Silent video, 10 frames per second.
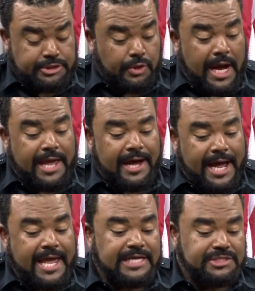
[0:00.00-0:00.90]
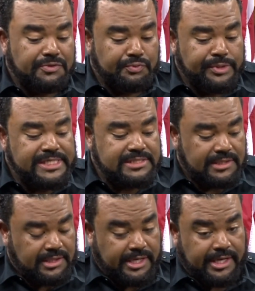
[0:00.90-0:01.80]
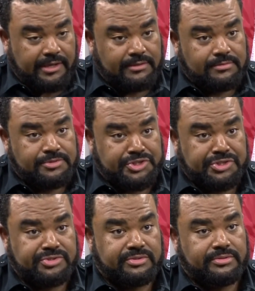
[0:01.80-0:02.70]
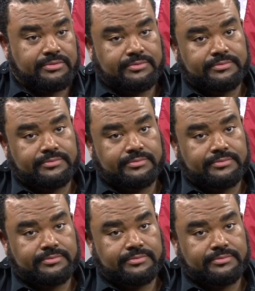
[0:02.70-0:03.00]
so I actually recently, just